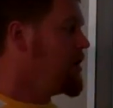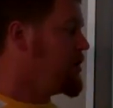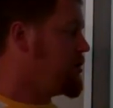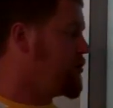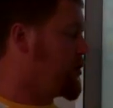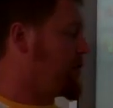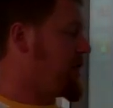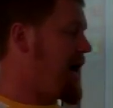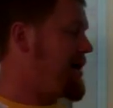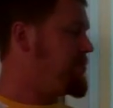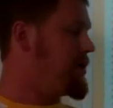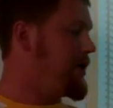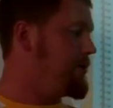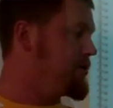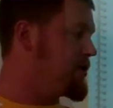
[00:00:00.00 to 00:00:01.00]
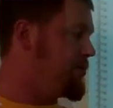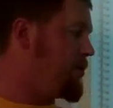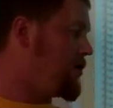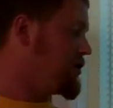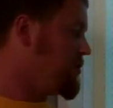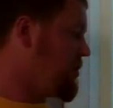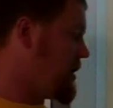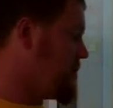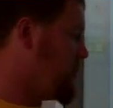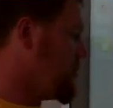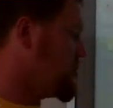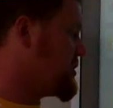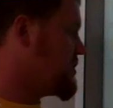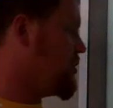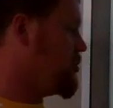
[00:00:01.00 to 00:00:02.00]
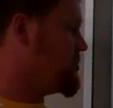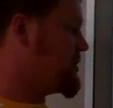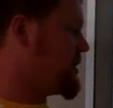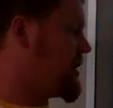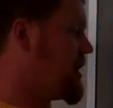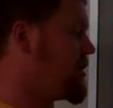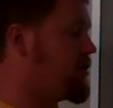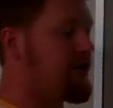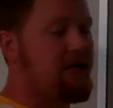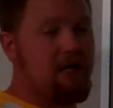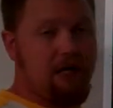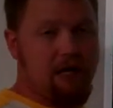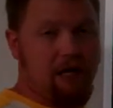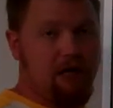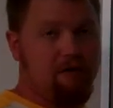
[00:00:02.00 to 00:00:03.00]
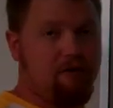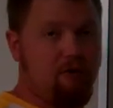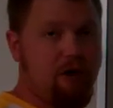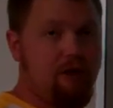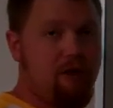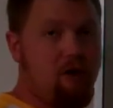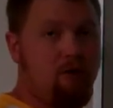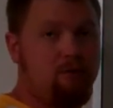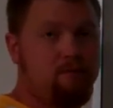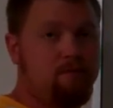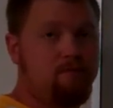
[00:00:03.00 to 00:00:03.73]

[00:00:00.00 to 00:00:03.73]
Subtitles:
You will not be able to multiply those slopes together and get -1 though.